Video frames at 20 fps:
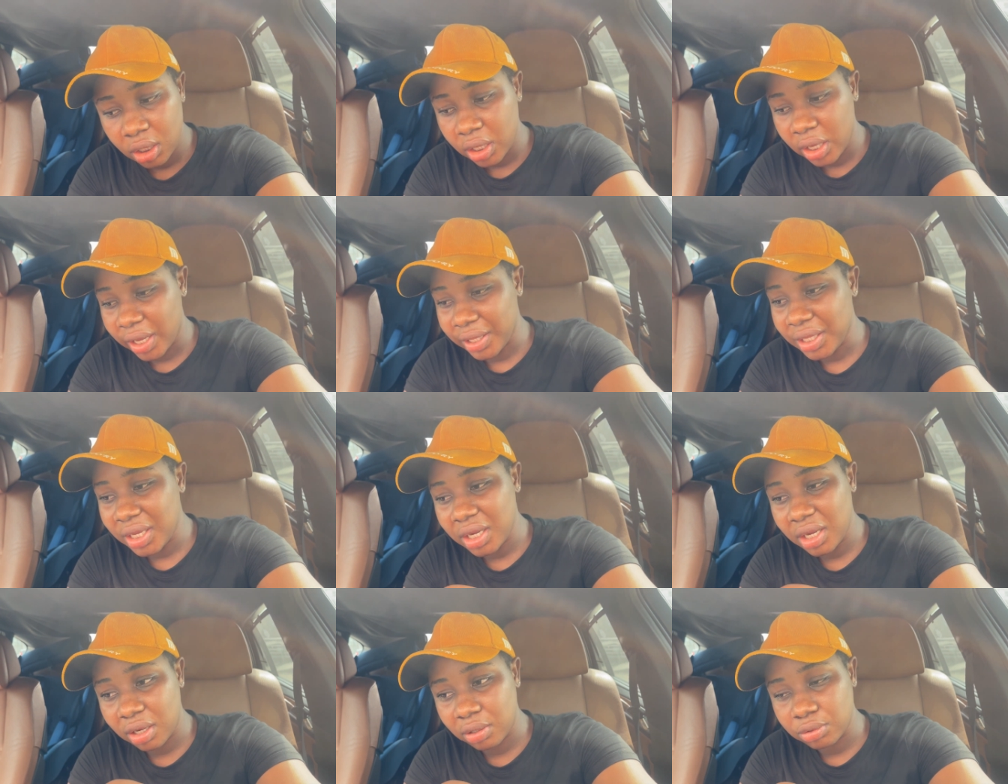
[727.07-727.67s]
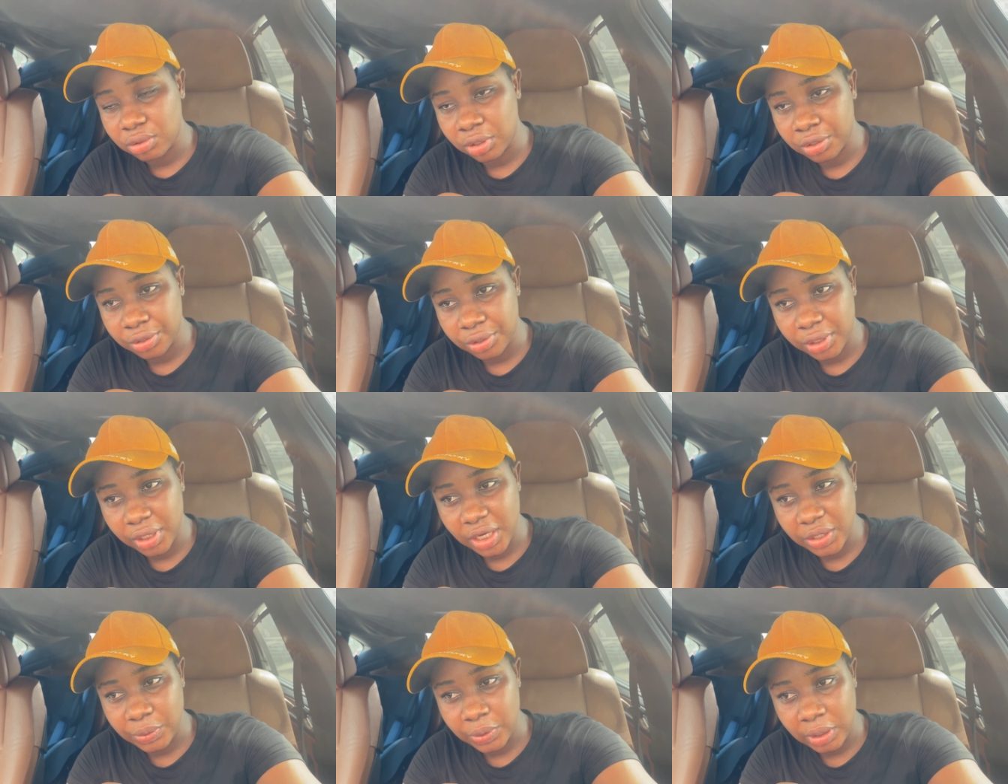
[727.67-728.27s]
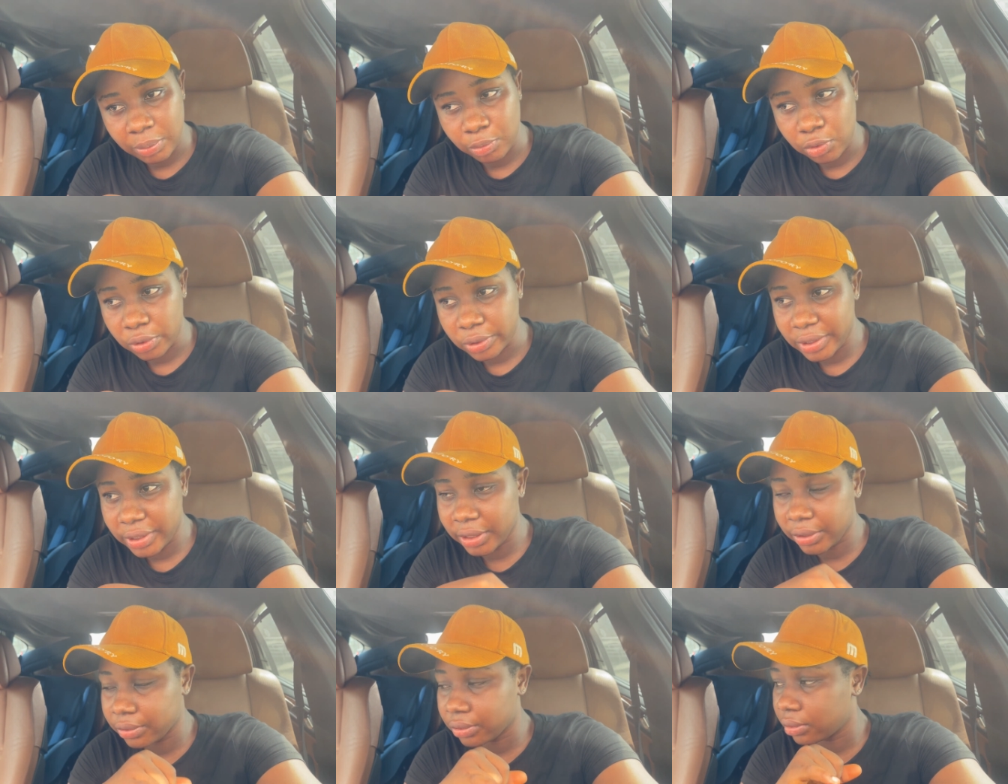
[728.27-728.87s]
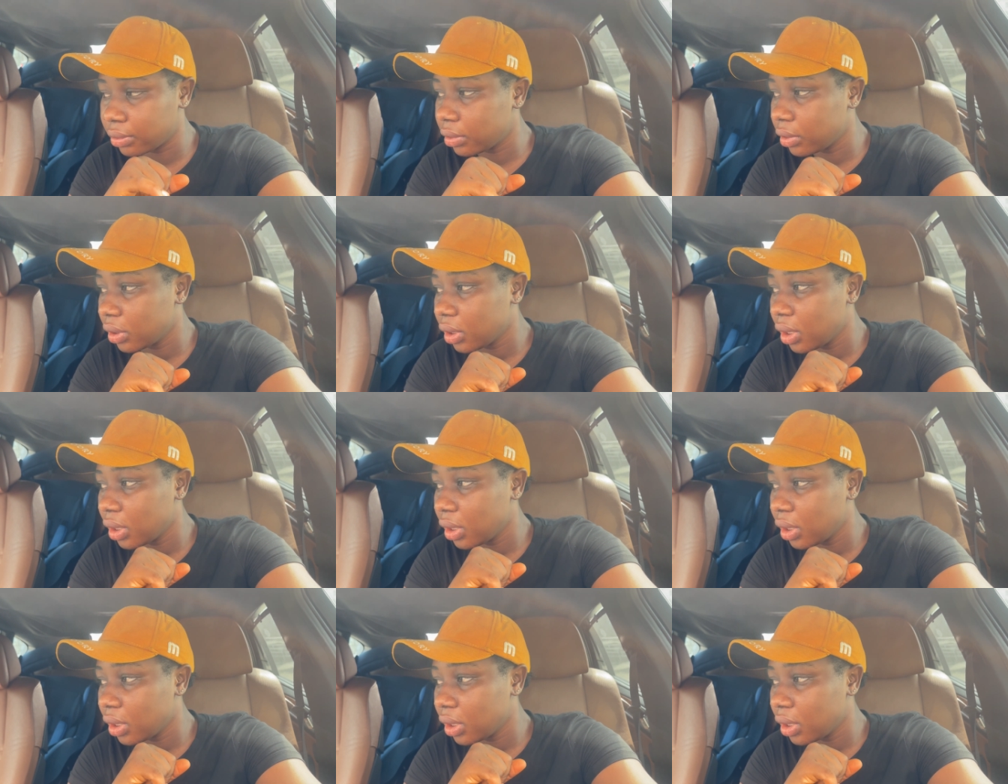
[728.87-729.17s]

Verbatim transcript: I think I'll talk to you guys when I'm all settled